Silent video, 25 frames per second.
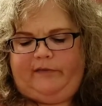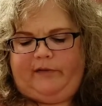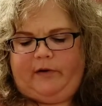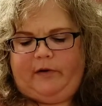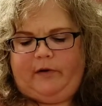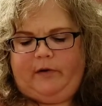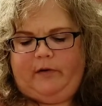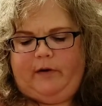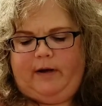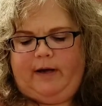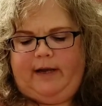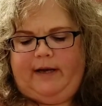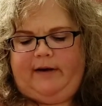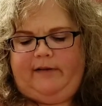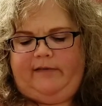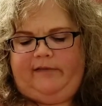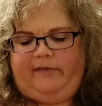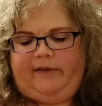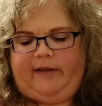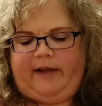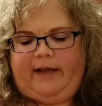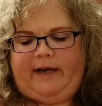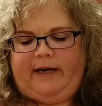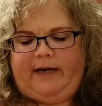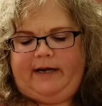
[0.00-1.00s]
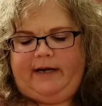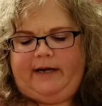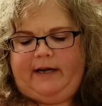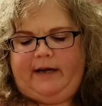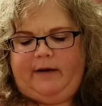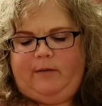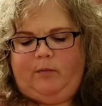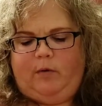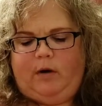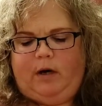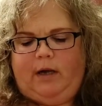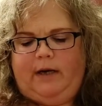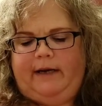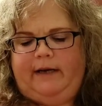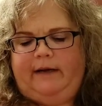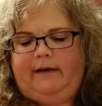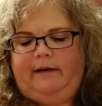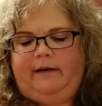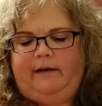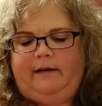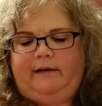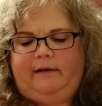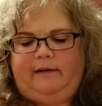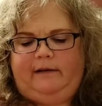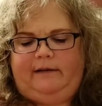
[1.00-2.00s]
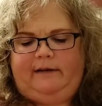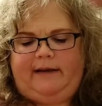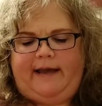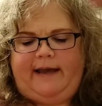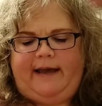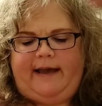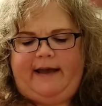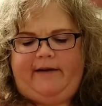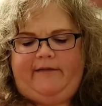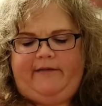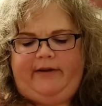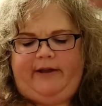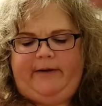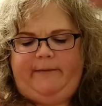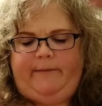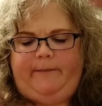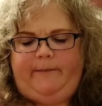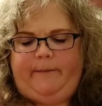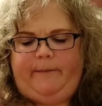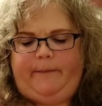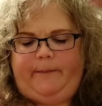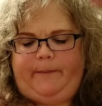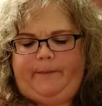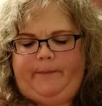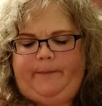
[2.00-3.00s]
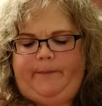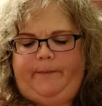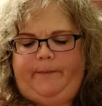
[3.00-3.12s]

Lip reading: So I decided I wanted to have it.